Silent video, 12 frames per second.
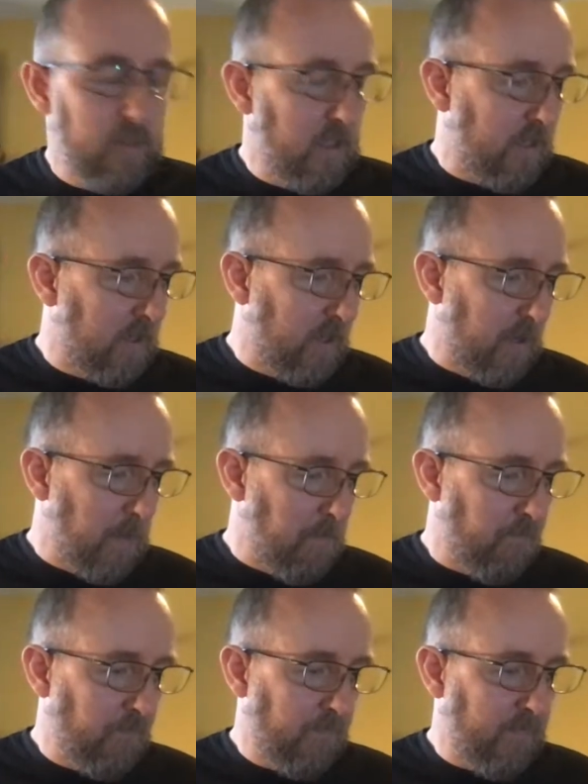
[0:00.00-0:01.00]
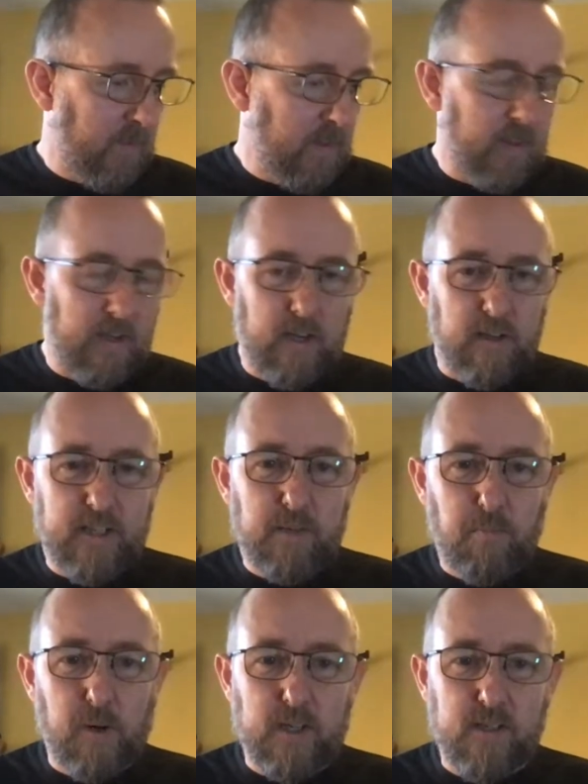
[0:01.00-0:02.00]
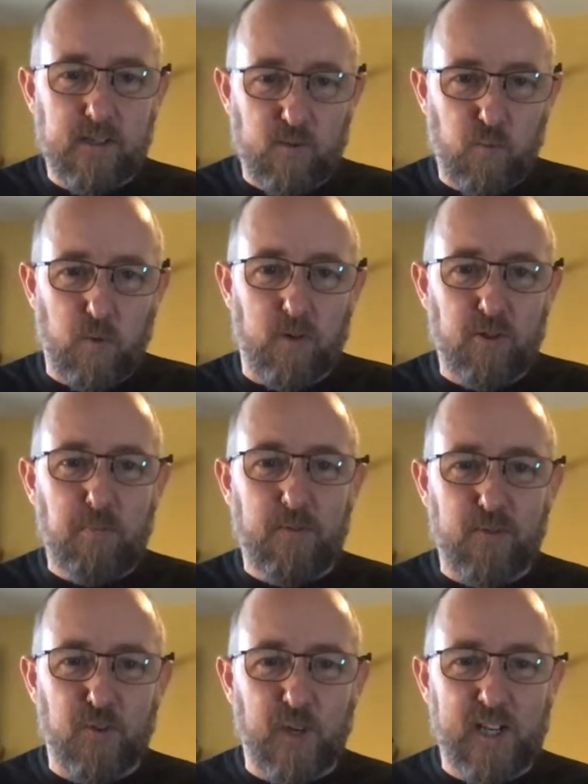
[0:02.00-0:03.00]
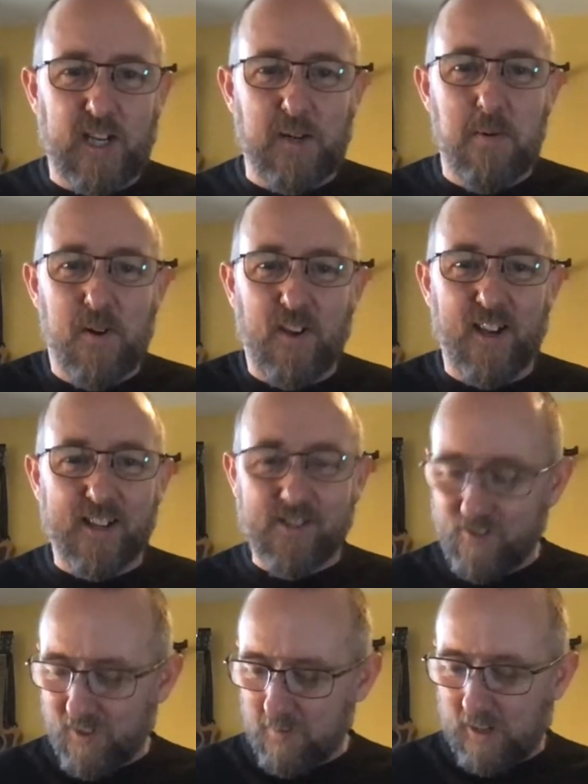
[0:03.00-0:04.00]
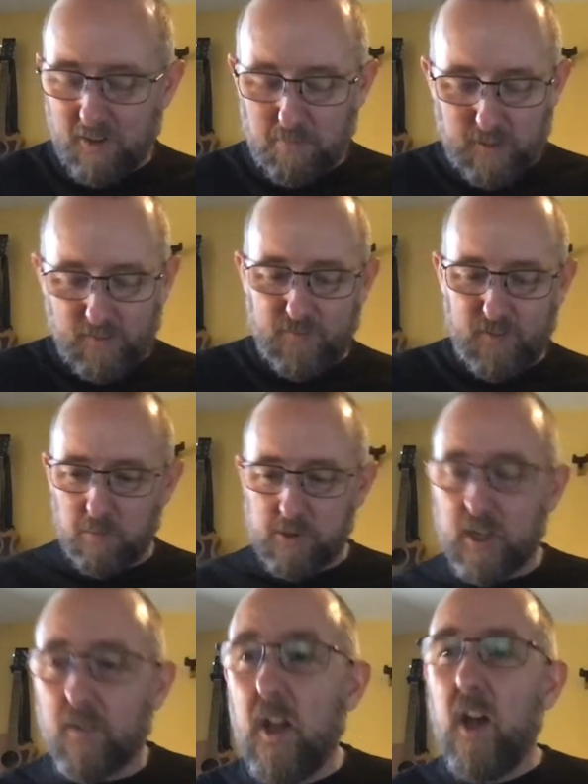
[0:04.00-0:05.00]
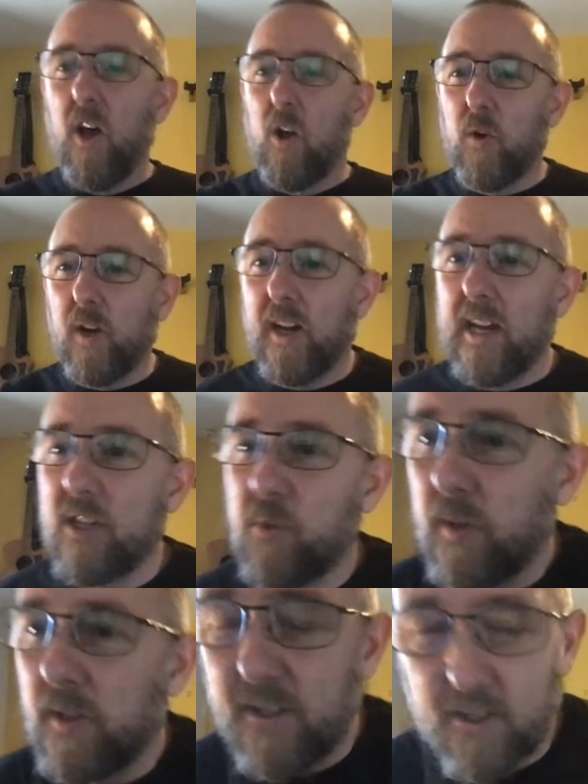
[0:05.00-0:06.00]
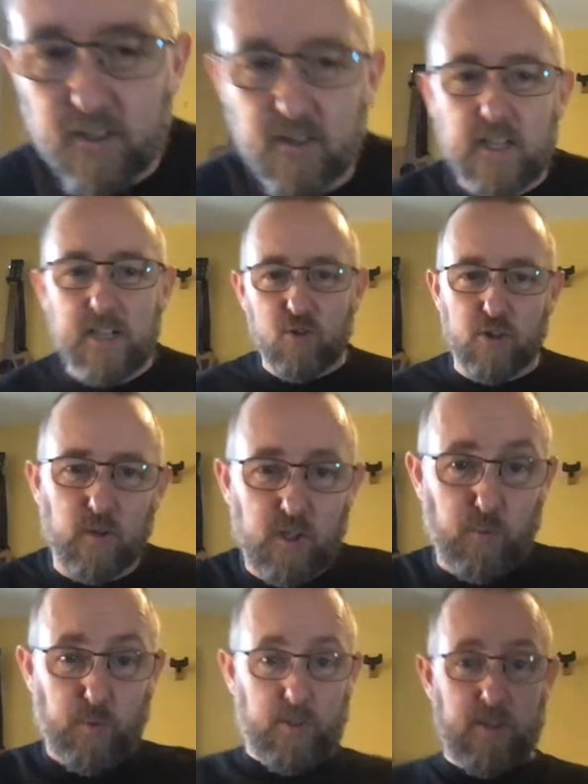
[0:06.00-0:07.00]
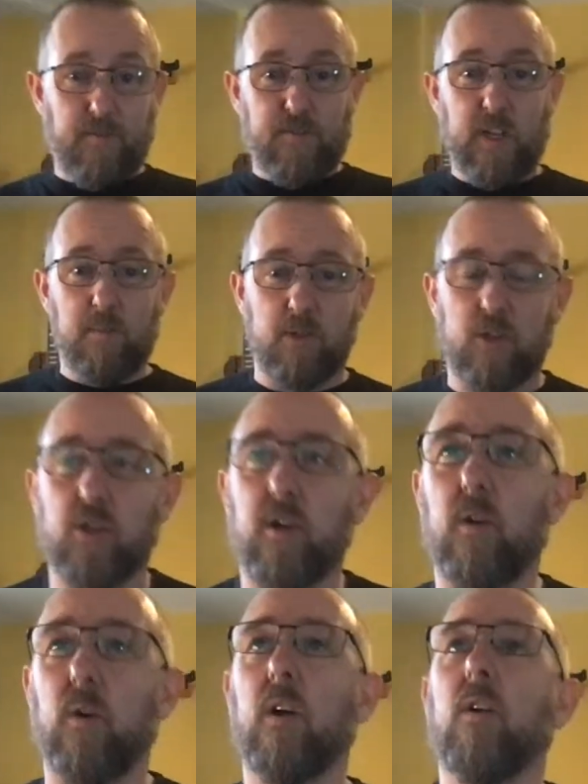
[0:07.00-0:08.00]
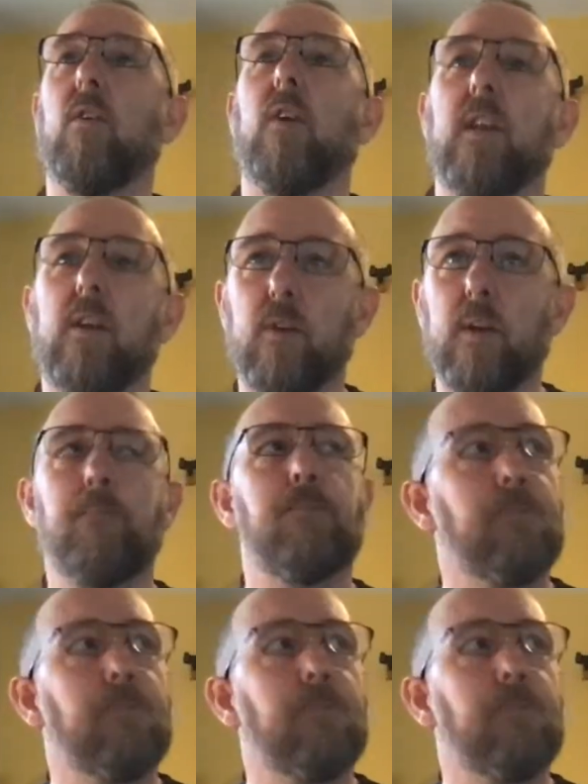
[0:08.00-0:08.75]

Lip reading: I did practice this once before we came on air, so I'm going to make a complete fool of myself. Who can guess what this is? Intro to a famous song. Already, right?